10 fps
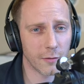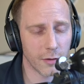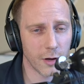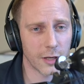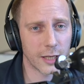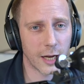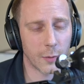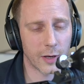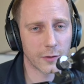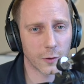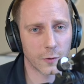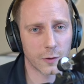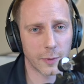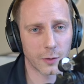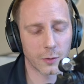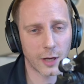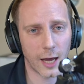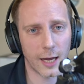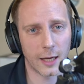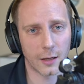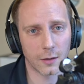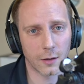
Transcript: third year, I went on to build a,